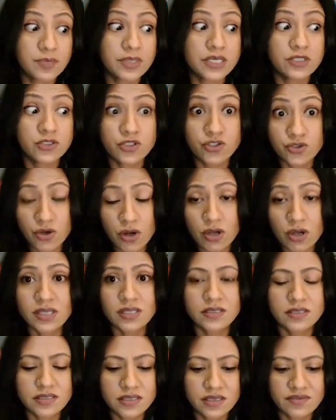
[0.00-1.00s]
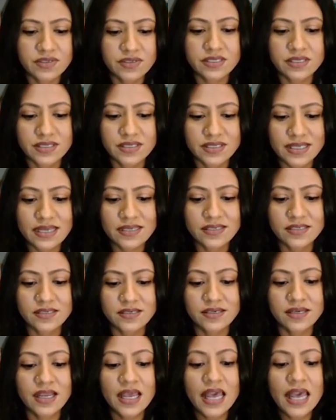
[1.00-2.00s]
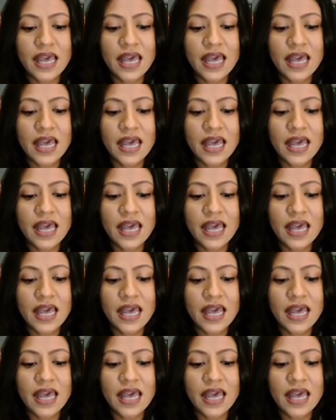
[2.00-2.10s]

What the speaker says: been strong in the services sector,